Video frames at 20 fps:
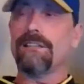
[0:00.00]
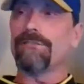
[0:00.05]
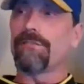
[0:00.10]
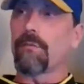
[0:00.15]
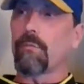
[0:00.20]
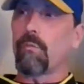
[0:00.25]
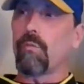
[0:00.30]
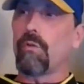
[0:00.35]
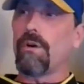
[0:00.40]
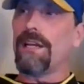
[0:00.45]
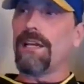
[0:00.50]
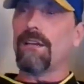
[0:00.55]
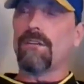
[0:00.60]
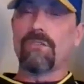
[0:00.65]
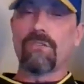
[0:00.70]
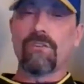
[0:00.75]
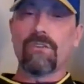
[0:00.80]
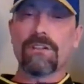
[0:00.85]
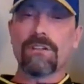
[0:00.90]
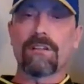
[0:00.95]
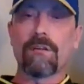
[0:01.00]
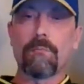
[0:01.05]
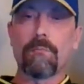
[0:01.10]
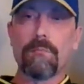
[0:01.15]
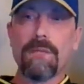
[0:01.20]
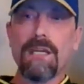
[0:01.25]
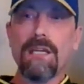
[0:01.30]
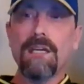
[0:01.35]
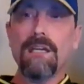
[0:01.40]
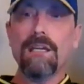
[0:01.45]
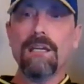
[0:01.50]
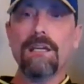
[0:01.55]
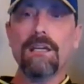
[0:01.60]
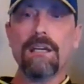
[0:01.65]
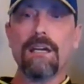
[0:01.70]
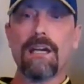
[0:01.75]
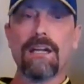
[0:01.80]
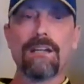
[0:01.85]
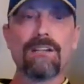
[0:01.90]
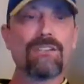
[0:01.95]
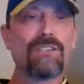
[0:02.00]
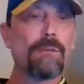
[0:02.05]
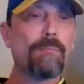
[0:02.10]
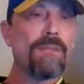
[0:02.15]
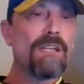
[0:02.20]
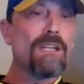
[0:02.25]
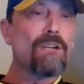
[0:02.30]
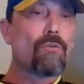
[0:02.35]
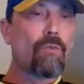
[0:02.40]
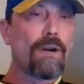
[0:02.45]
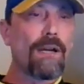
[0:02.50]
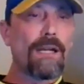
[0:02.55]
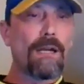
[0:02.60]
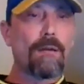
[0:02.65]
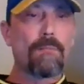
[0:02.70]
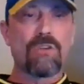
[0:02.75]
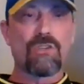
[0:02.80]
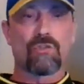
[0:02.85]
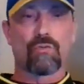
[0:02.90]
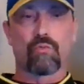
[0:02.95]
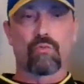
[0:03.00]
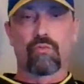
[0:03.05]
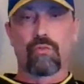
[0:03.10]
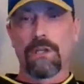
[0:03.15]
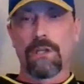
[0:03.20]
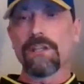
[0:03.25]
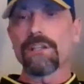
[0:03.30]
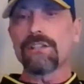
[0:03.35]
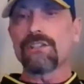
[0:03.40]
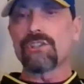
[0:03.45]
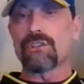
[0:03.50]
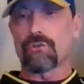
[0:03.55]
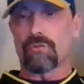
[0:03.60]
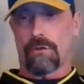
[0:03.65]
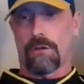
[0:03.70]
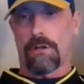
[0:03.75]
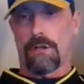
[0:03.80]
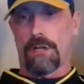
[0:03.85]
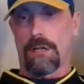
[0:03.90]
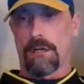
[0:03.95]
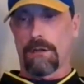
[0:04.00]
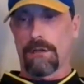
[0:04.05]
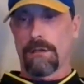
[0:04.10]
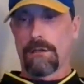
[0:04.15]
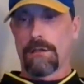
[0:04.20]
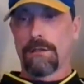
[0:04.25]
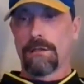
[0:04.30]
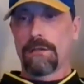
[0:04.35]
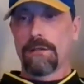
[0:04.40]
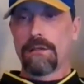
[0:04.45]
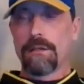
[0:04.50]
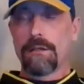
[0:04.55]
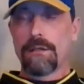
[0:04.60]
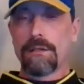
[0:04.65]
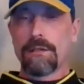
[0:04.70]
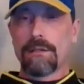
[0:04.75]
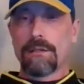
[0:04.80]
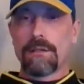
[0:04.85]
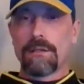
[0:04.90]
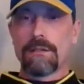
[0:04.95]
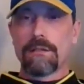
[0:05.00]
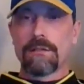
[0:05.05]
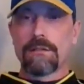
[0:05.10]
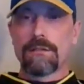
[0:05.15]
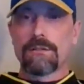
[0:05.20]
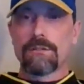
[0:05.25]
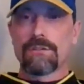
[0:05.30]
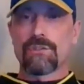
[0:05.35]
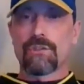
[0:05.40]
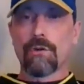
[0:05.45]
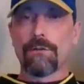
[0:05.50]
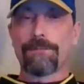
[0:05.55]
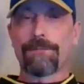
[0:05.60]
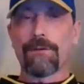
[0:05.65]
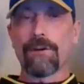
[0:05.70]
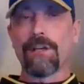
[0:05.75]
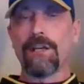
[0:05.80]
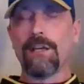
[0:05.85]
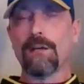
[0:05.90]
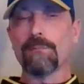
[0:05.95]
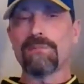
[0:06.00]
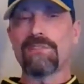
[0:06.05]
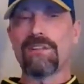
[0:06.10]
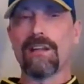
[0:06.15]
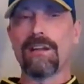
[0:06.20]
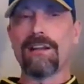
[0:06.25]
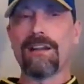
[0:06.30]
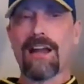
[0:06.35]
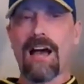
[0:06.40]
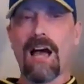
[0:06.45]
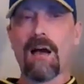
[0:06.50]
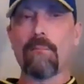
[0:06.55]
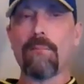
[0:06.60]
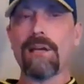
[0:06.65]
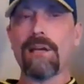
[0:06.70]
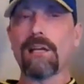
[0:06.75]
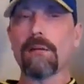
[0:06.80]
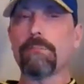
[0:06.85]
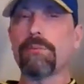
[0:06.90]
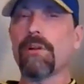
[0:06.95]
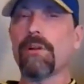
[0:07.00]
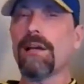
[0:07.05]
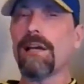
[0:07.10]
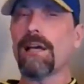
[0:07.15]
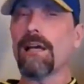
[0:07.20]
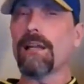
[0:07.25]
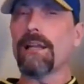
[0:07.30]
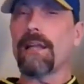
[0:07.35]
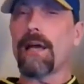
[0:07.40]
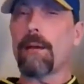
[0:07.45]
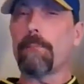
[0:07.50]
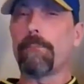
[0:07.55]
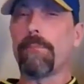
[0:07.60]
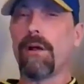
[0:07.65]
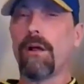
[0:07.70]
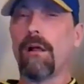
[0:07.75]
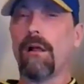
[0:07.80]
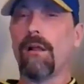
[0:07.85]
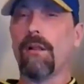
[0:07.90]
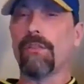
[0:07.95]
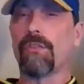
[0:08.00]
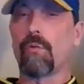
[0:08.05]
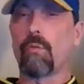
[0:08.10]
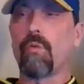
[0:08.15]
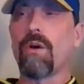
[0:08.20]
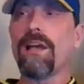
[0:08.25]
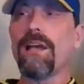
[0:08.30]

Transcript: from the way it looked to me, and Jimmy Graham is really strong. So for him to not make a play on that ball, the way